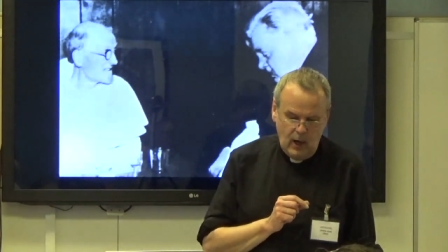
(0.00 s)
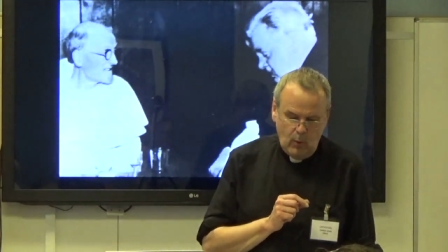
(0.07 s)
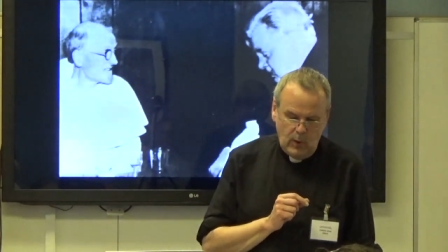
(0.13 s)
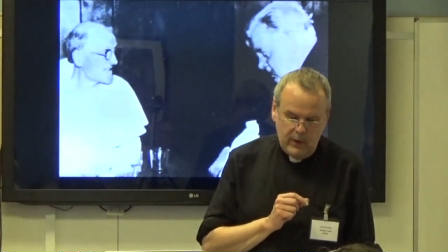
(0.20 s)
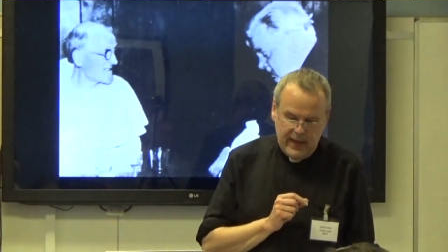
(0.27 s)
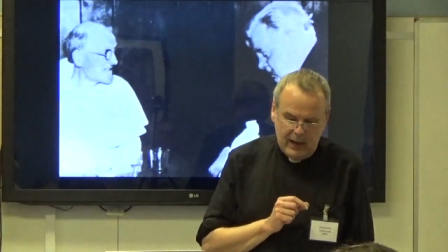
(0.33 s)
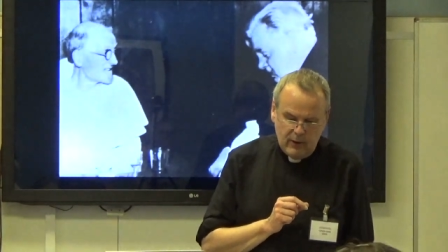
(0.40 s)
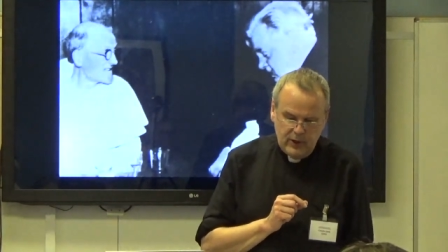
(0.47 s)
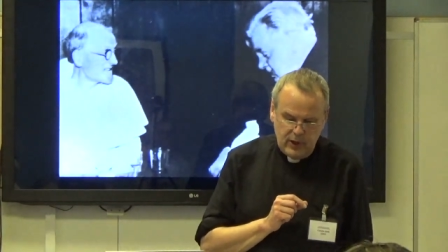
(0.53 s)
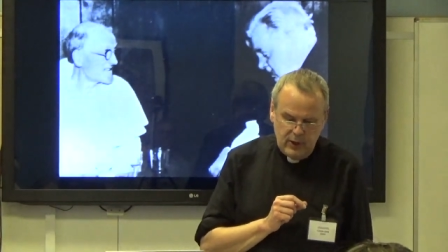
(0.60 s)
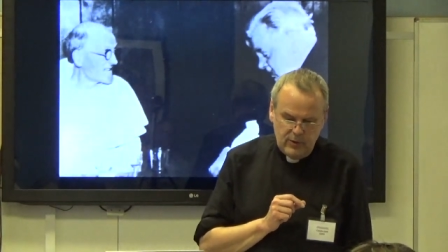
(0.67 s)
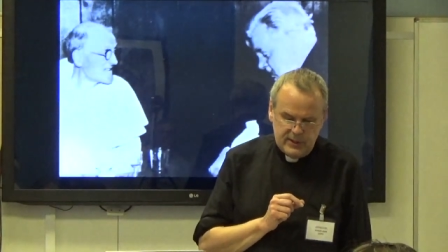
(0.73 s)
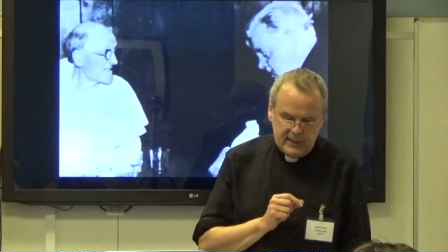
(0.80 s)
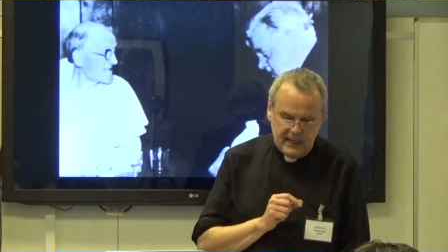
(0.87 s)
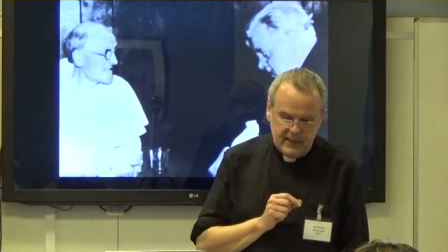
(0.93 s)
without
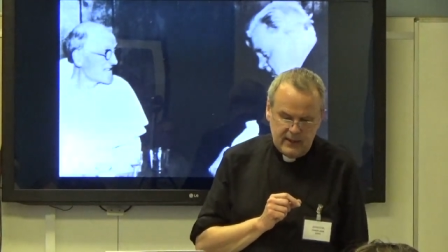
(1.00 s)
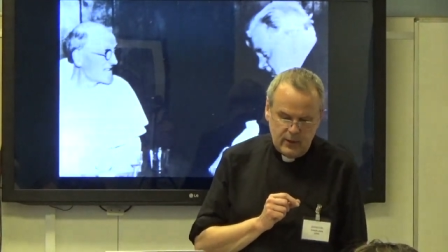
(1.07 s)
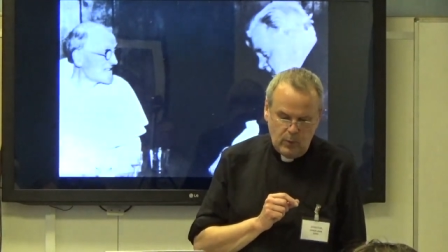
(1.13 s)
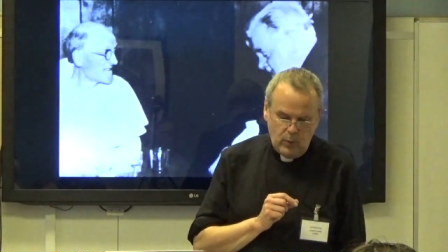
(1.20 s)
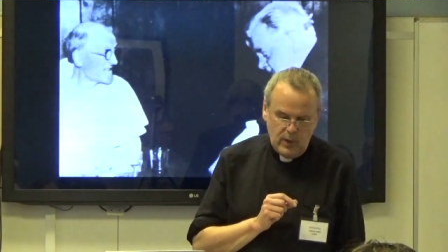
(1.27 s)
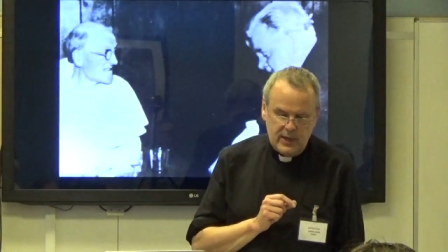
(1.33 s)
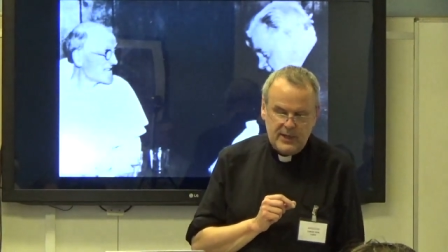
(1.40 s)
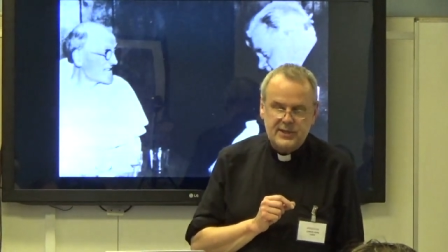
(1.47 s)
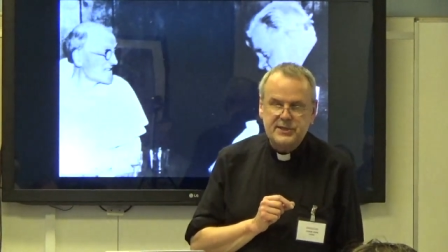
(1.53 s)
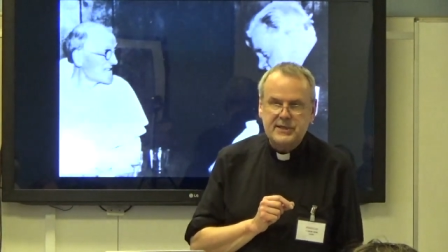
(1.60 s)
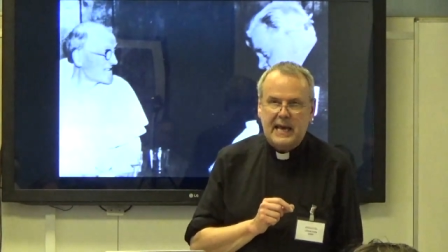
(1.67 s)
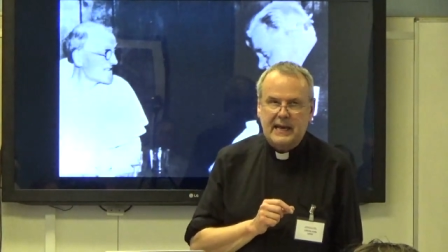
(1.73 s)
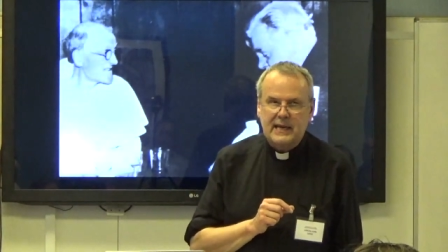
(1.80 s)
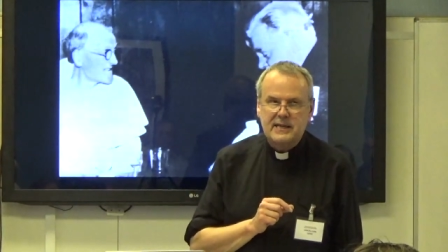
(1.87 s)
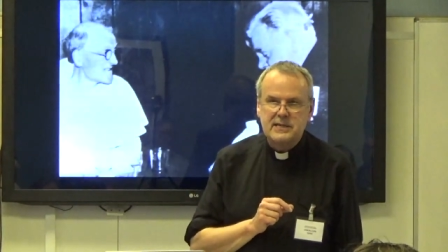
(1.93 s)
using the word
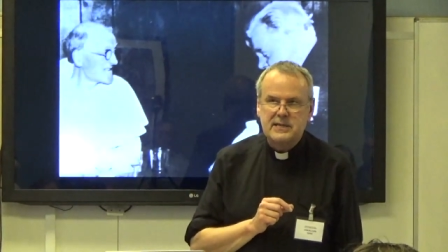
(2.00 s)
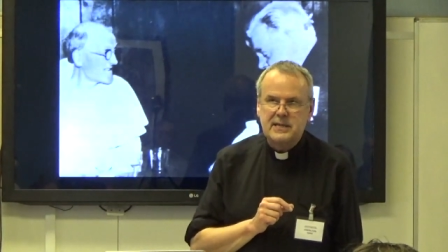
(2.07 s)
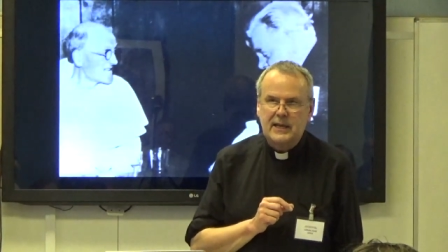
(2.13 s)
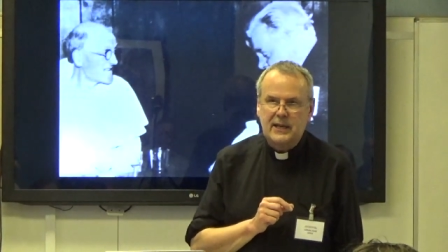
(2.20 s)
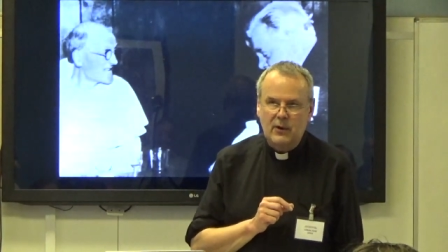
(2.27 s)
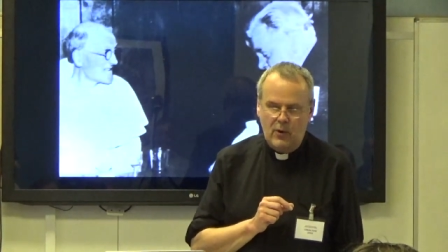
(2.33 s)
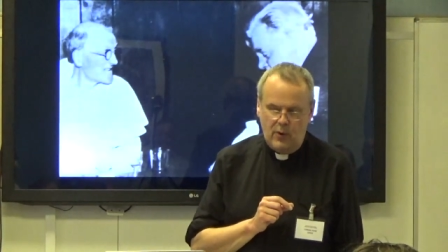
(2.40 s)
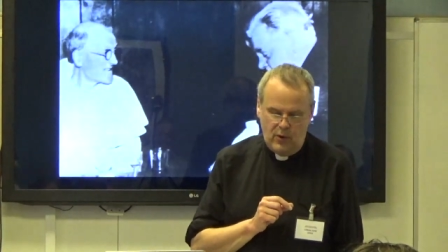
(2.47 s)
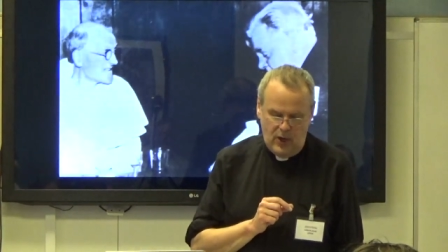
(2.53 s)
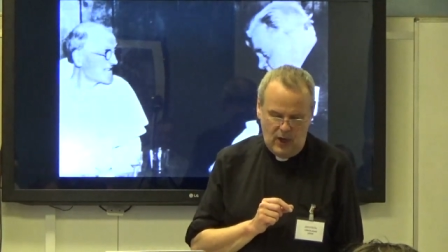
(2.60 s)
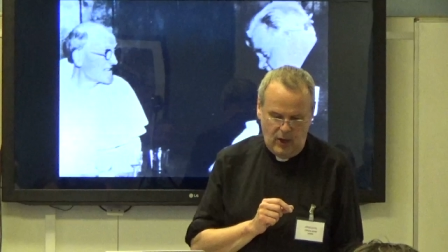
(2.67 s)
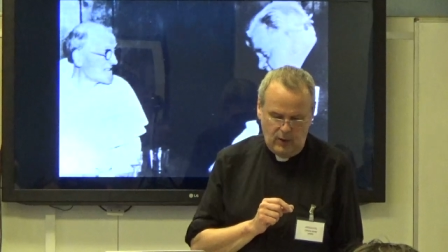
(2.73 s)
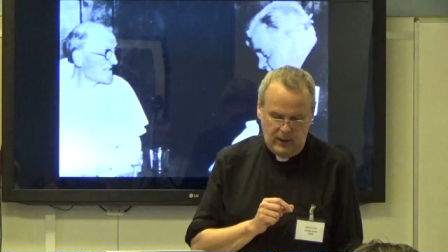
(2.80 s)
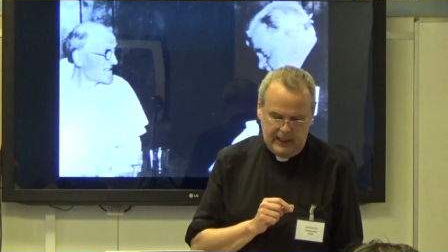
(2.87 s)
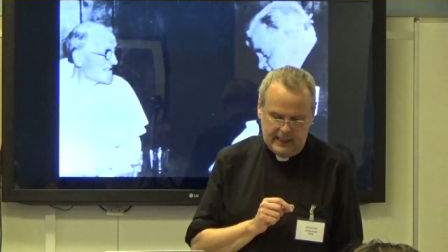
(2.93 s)
sanctity or
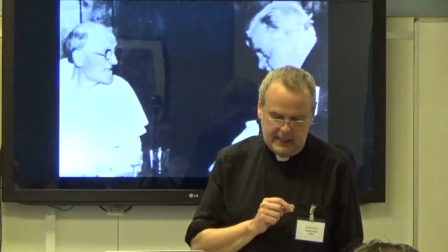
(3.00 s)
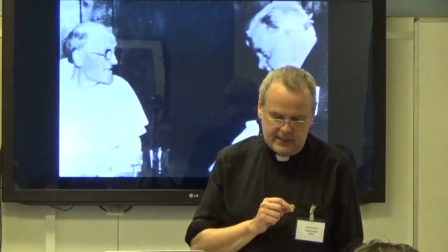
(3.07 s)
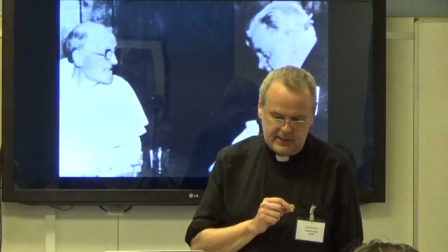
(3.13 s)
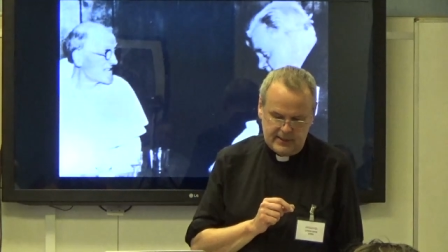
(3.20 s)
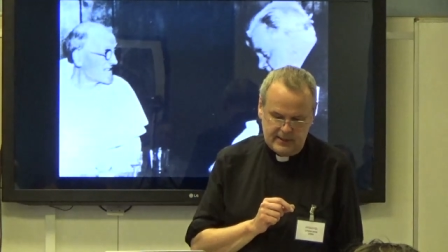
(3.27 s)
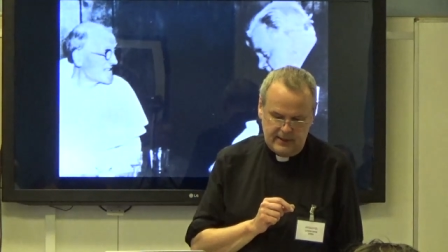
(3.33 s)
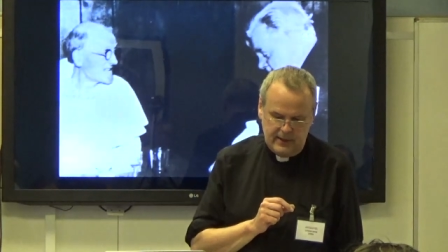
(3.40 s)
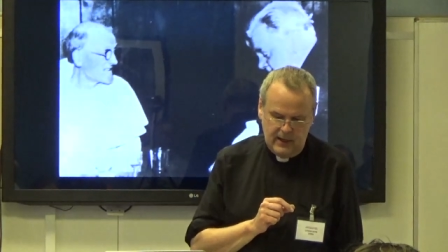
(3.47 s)
holiness.